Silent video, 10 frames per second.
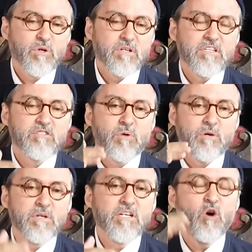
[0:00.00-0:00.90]
it this way,
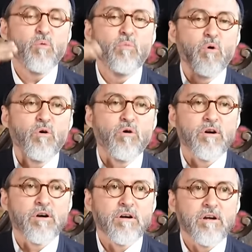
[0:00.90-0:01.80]
we know
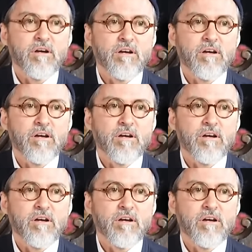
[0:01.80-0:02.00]
more